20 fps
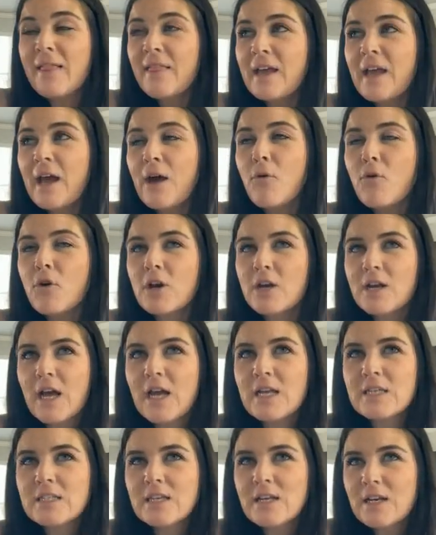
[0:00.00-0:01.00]
I like how
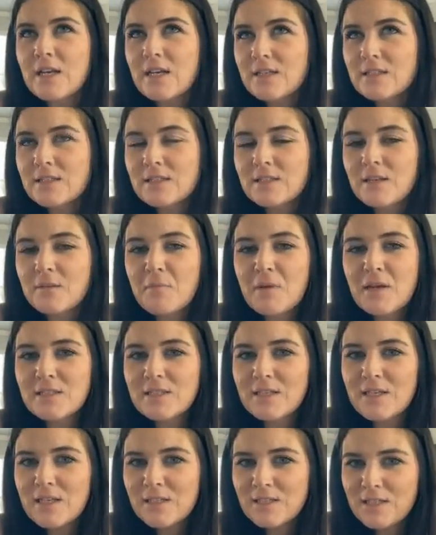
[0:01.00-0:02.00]
organized it is. It
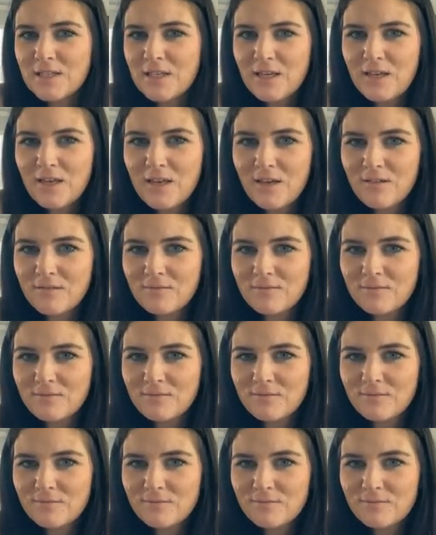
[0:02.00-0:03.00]
makes it easy
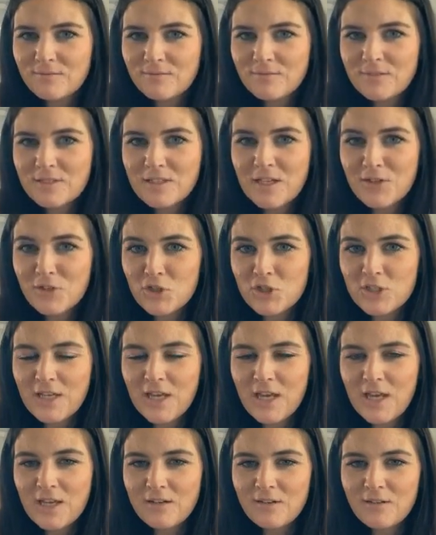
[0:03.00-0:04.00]
to
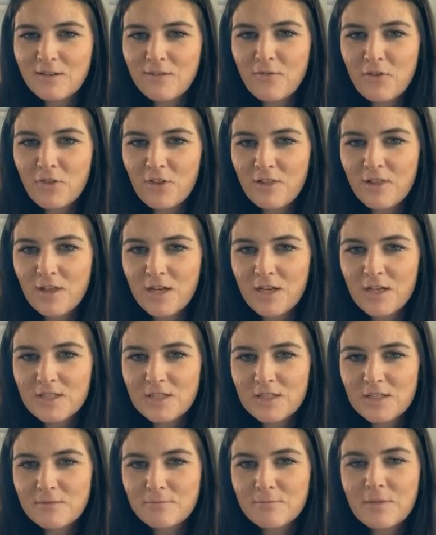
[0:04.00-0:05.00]
understand for the
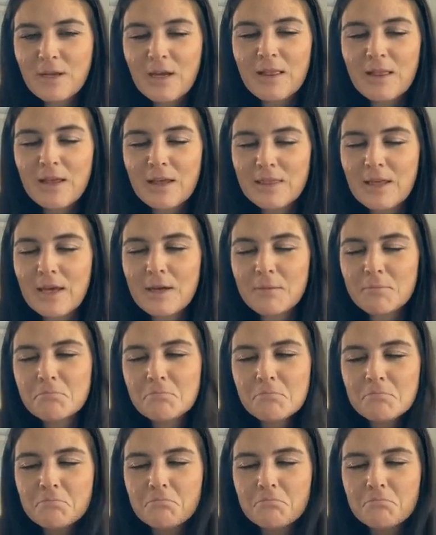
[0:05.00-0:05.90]
client. I like that.